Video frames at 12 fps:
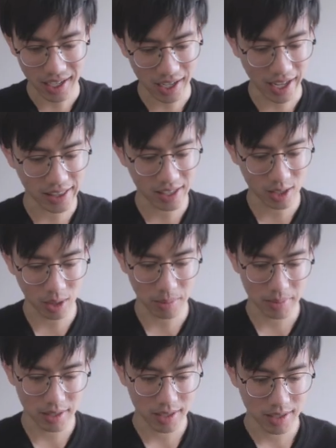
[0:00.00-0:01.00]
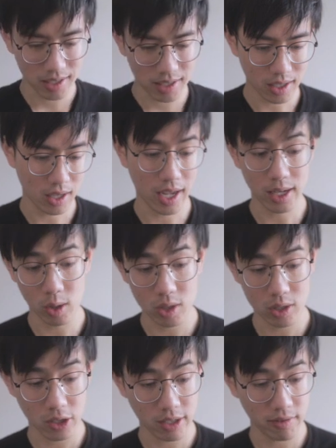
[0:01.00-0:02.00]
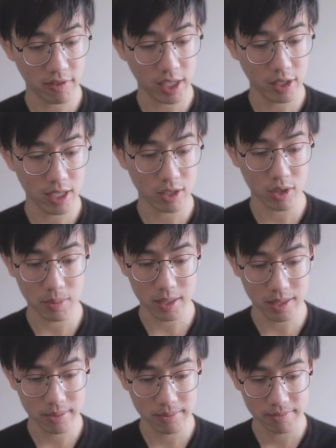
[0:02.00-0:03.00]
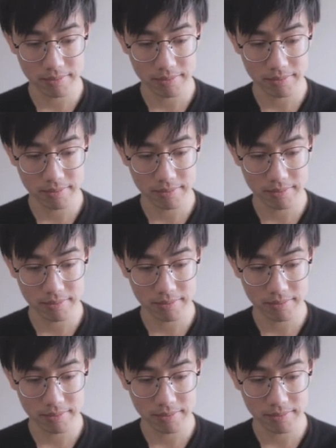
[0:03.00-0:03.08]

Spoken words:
at the top and also in the video description.